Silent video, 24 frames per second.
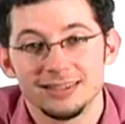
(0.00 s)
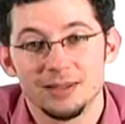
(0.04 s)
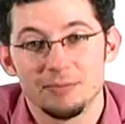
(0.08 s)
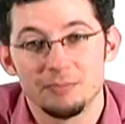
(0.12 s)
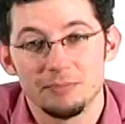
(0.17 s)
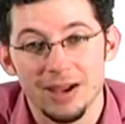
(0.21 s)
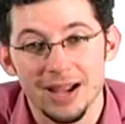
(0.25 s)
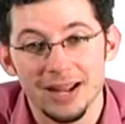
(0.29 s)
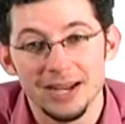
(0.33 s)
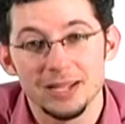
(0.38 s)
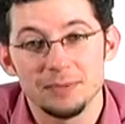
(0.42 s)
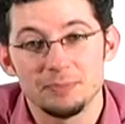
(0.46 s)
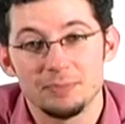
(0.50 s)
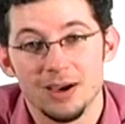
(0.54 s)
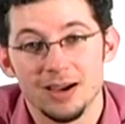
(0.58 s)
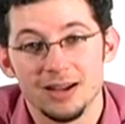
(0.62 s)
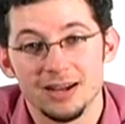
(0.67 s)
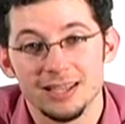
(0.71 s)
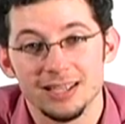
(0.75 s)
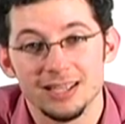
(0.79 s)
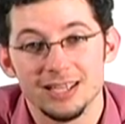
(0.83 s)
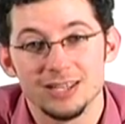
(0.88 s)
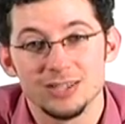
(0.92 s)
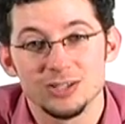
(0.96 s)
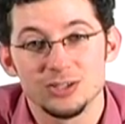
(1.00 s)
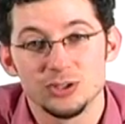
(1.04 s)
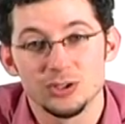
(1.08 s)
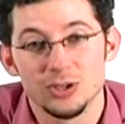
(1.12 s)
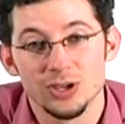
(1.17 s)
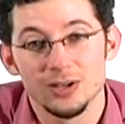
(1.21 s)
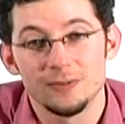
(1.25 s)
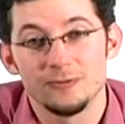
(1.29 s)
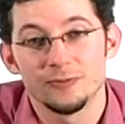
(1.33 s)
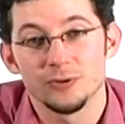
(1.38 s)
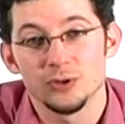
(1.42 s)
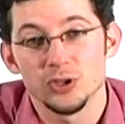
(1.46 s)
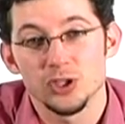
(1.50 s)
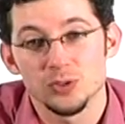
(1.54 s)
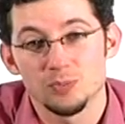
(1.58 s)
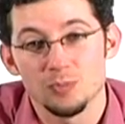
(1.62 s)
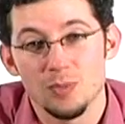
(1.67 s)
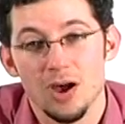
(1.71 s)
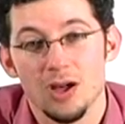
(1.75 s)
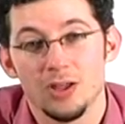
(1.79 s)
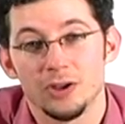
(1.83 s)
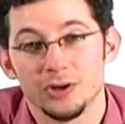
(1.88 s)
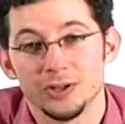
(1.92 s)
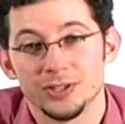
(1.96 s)
the Mighty Putty is good for
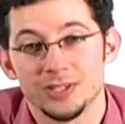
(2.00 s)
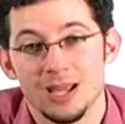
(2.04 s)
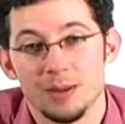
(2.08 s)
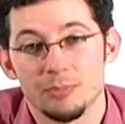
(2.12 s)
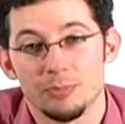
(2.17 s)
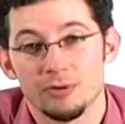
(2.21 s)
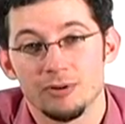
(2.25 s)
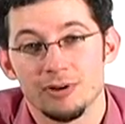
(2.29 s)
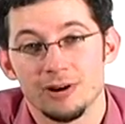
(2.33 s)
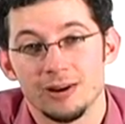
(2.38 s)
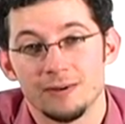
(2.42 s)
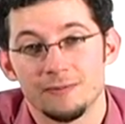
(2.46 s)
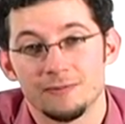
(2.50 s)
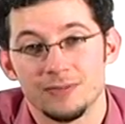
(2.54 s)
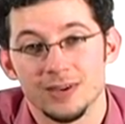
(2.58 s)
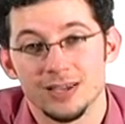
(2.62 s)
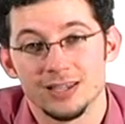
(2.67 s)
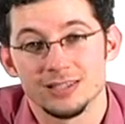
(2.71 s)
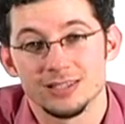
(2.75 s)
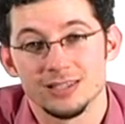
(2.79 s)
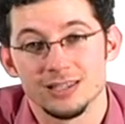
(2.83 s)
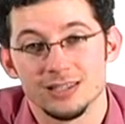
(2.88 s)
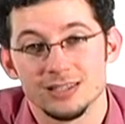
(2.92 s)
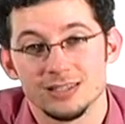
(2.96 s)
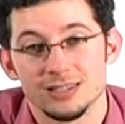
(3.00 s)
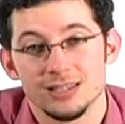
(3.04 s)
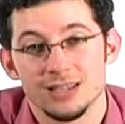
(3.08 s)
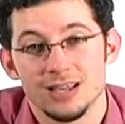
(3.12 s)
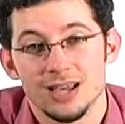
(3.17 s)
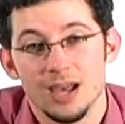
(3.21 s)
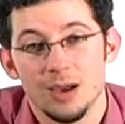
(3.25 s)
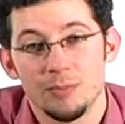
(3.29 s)
smaller temporary fixes,